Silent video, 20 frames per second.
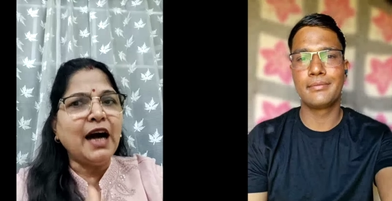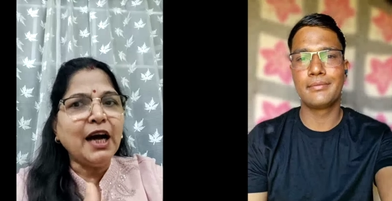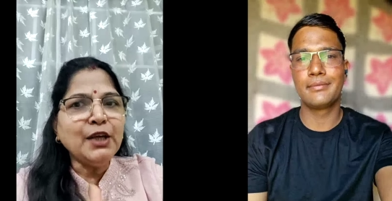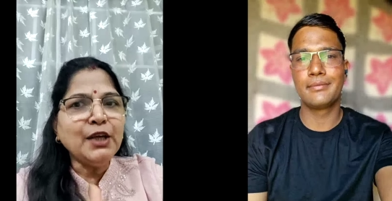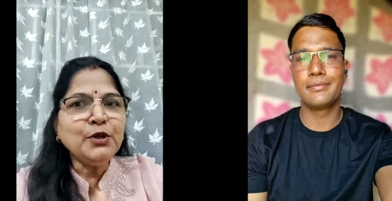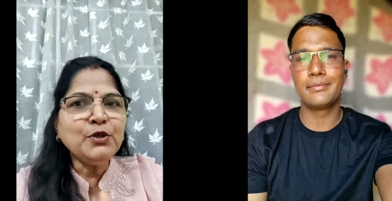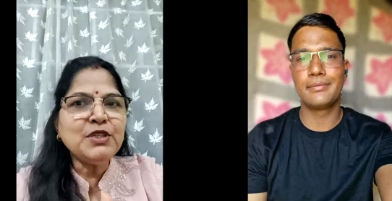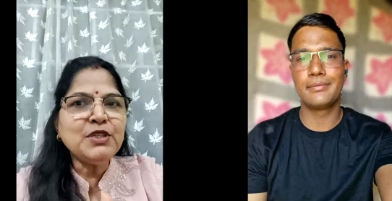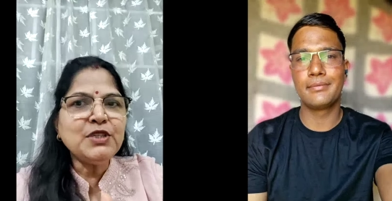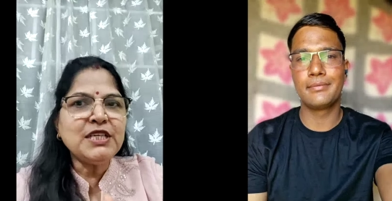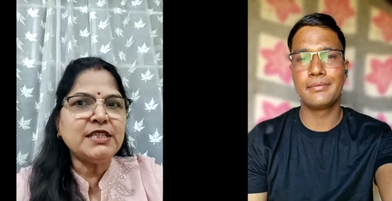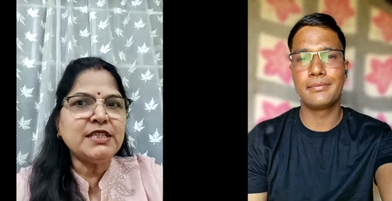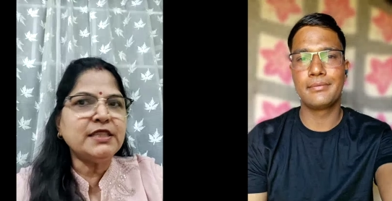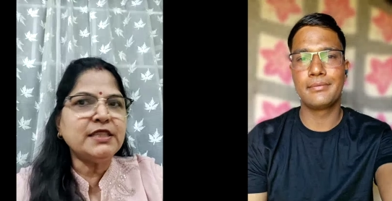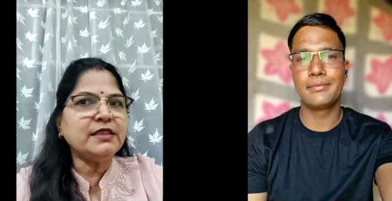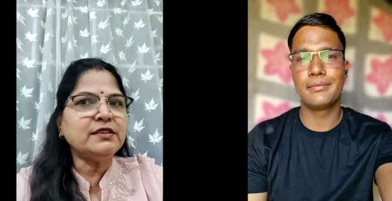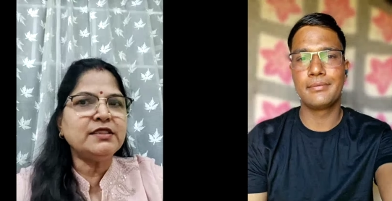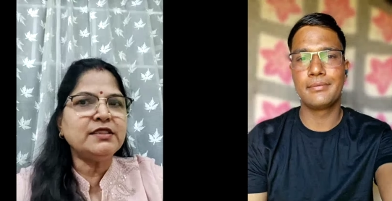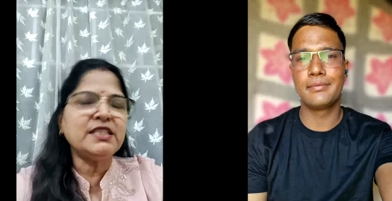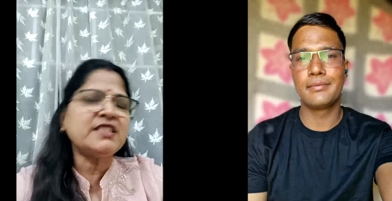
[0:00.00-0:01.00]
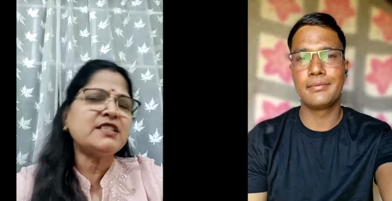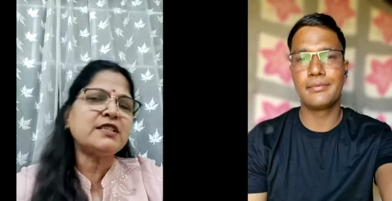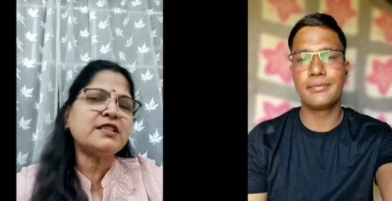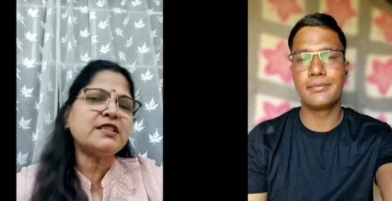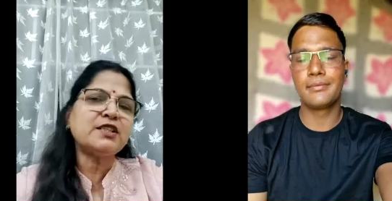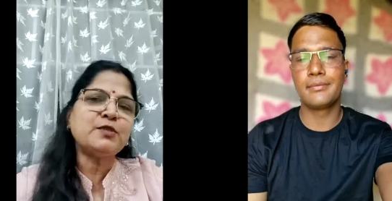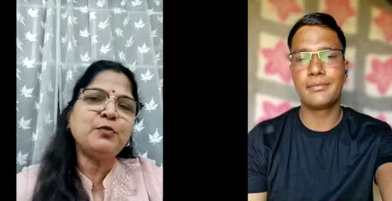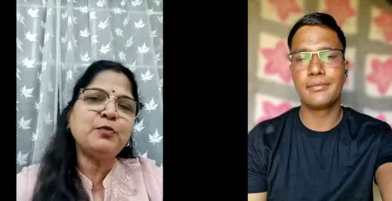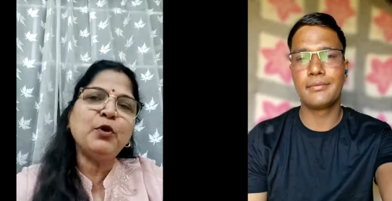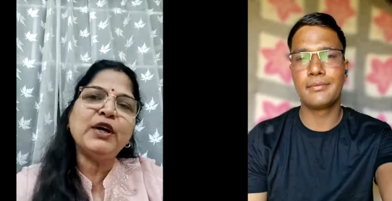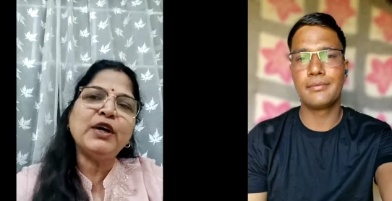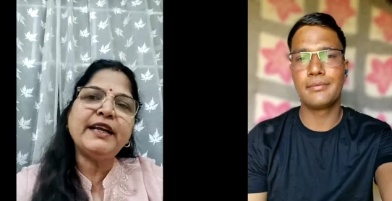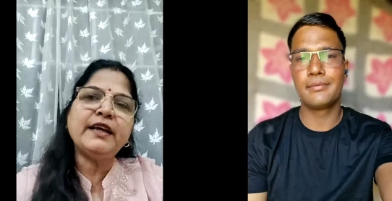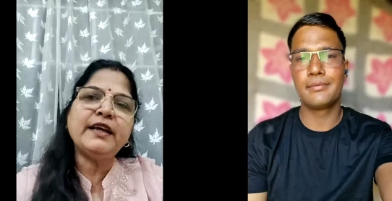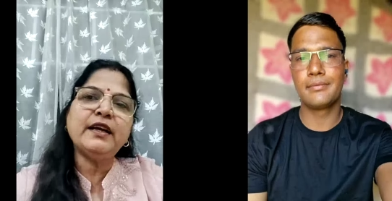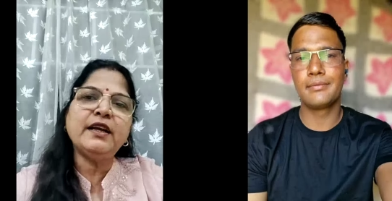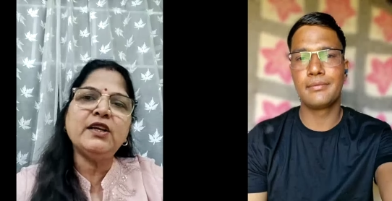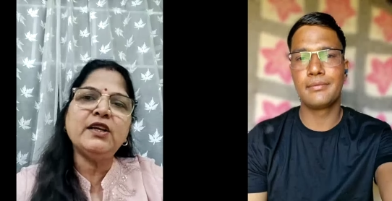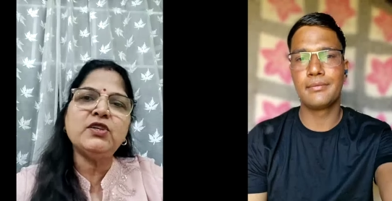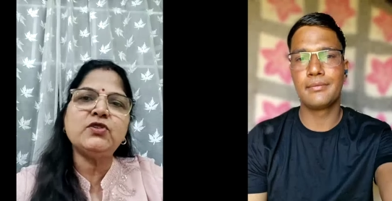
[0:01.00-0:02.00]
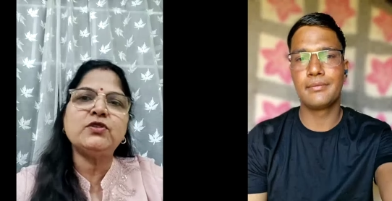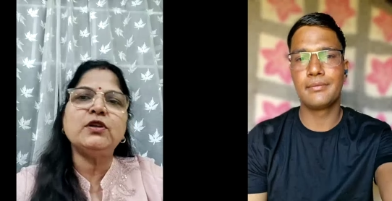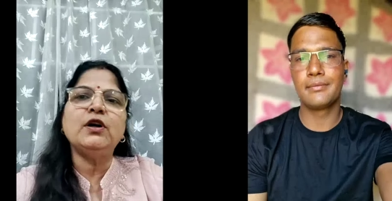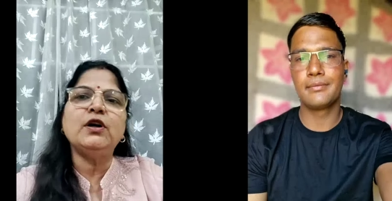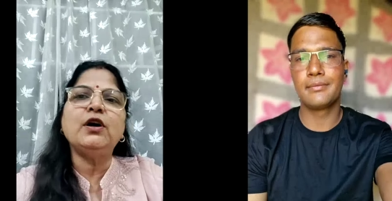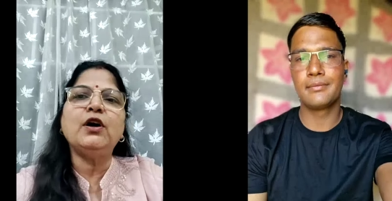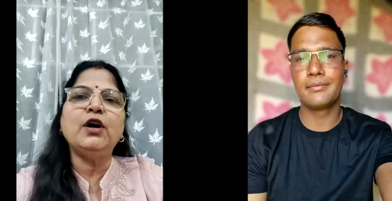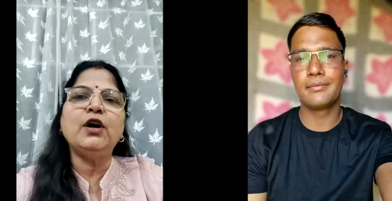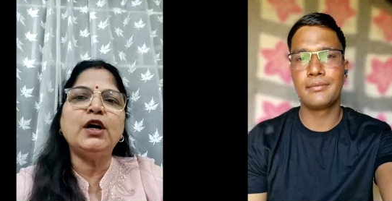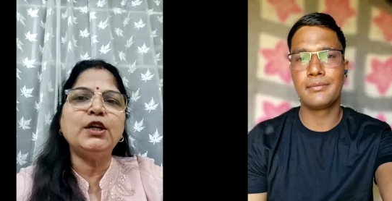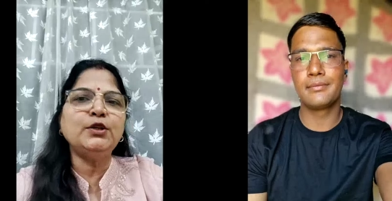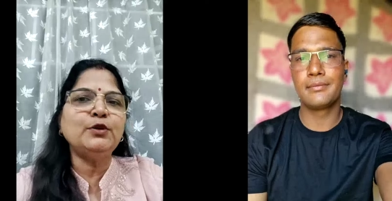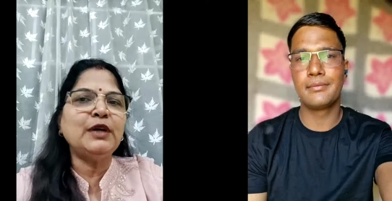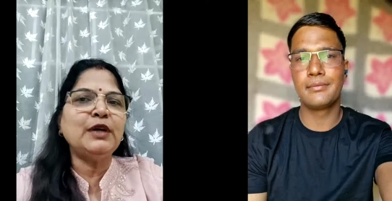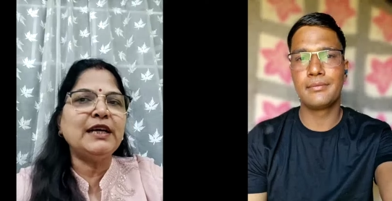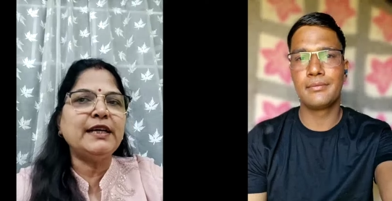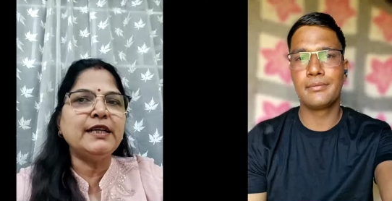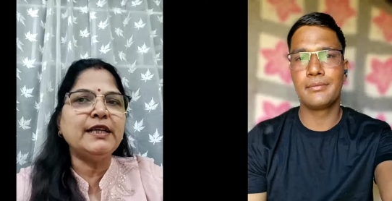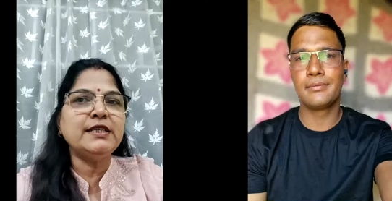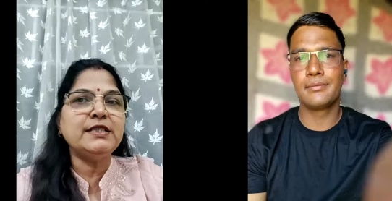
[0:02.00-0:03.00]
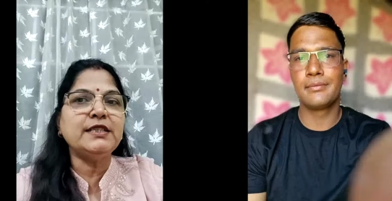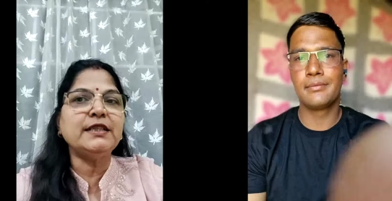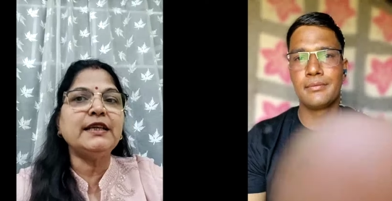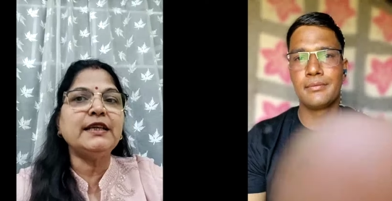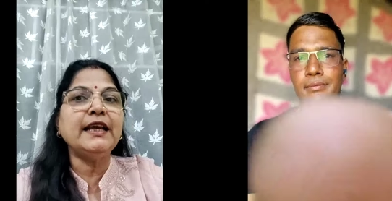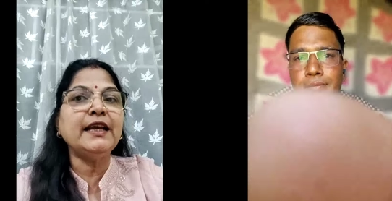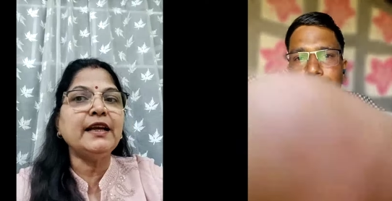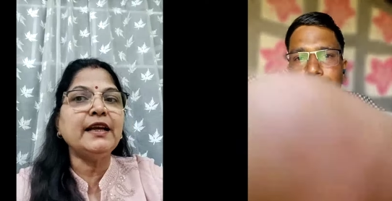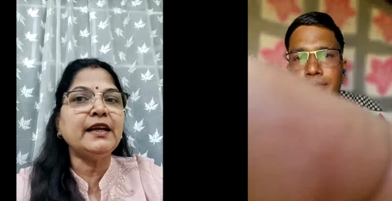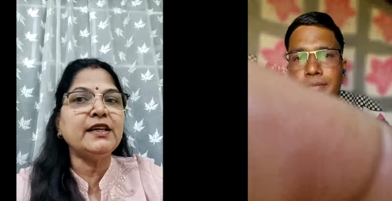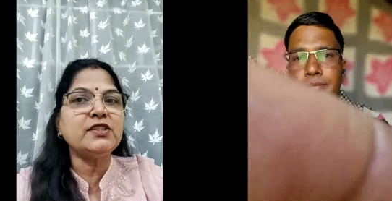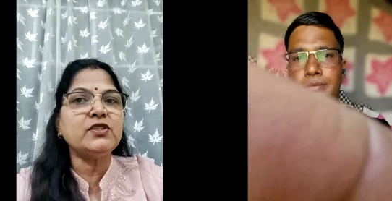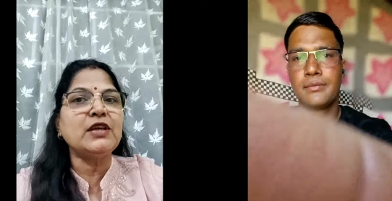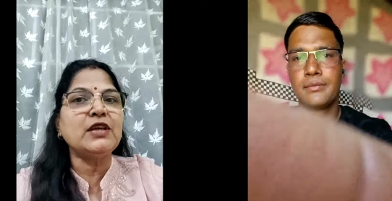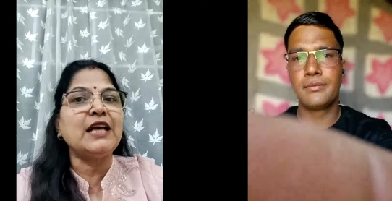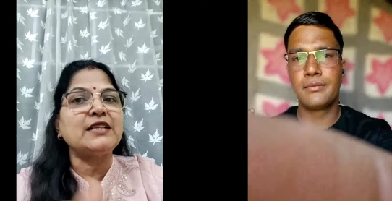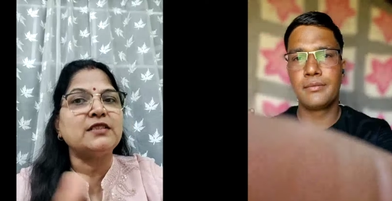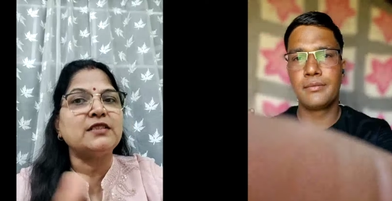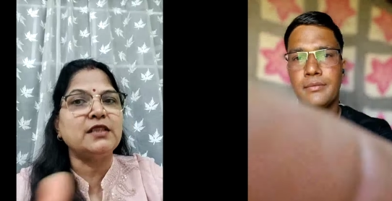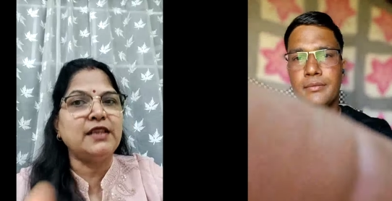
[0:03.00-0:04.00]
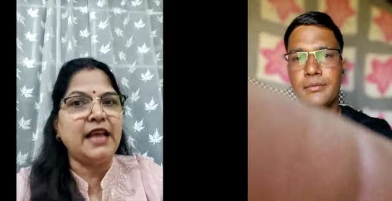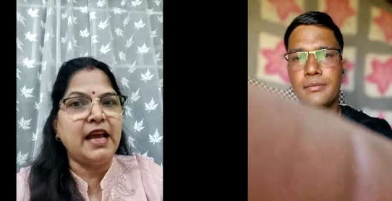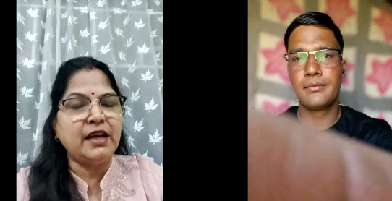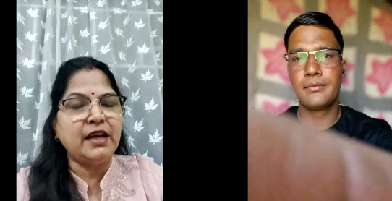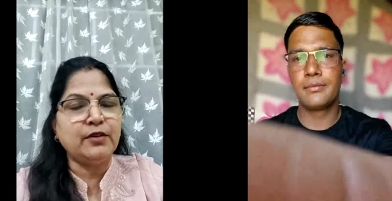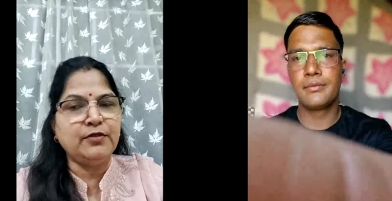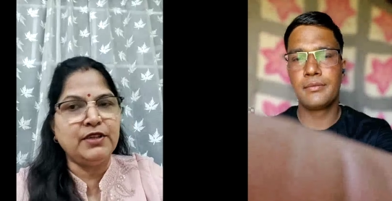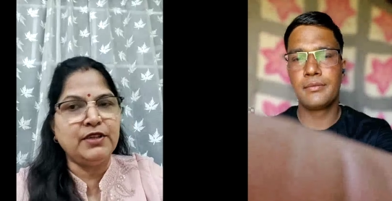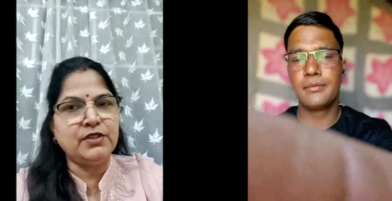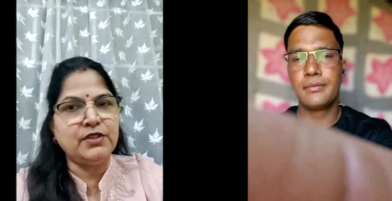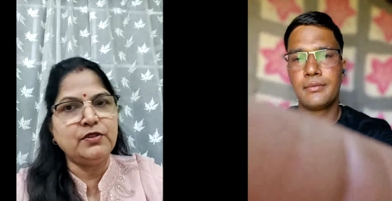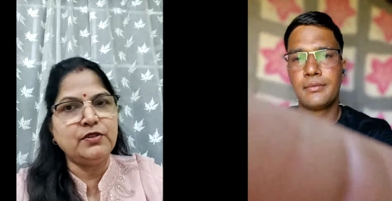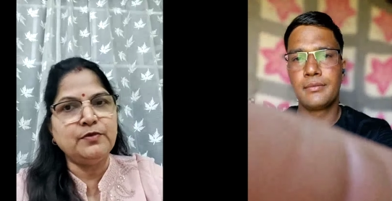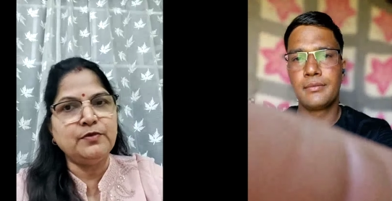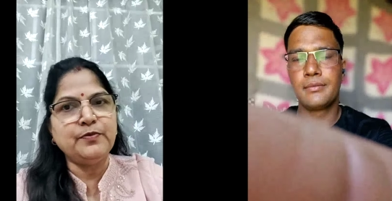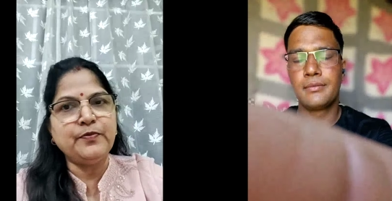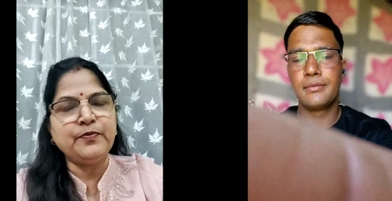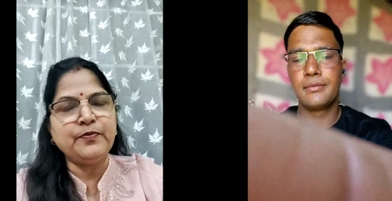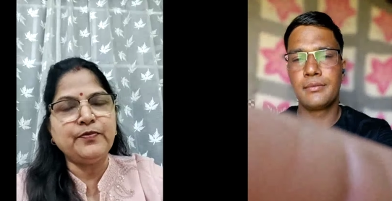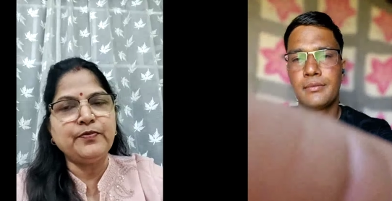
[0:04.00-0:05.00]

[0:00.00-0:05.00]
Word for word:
Speaker 1: are you teaching just spoken English or you are teaching English as a language?